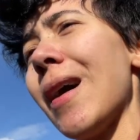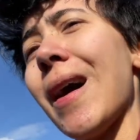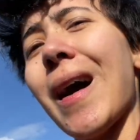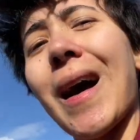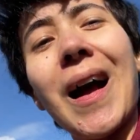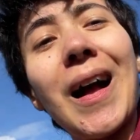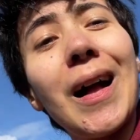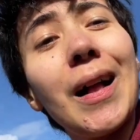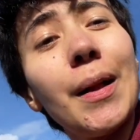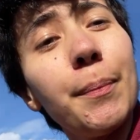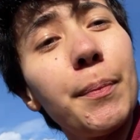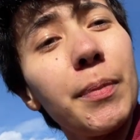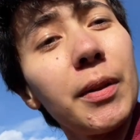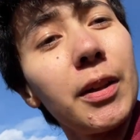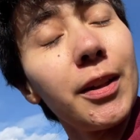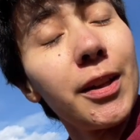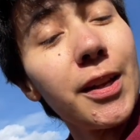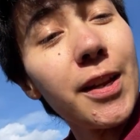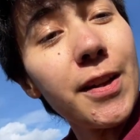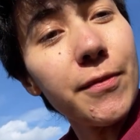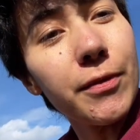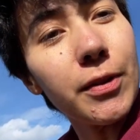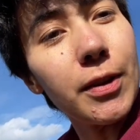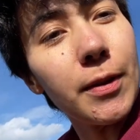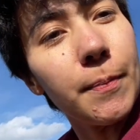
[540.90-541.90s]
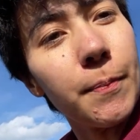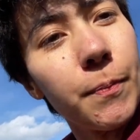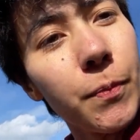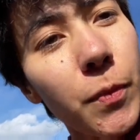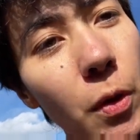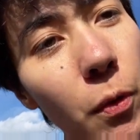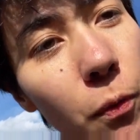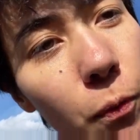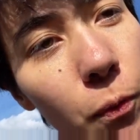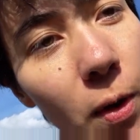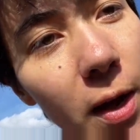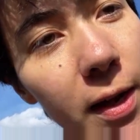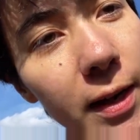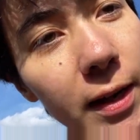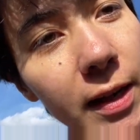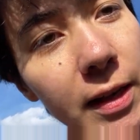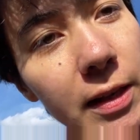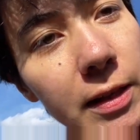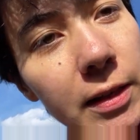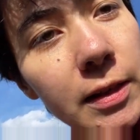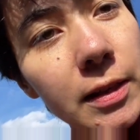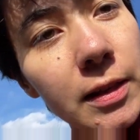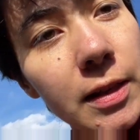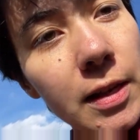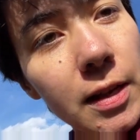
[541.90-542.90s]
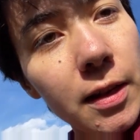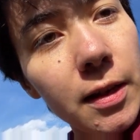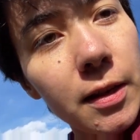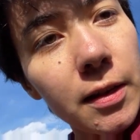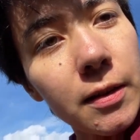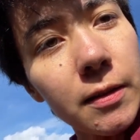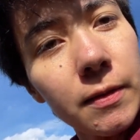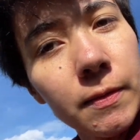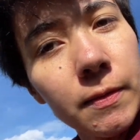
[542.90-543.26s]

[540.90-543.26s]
I'll believe it when I see it.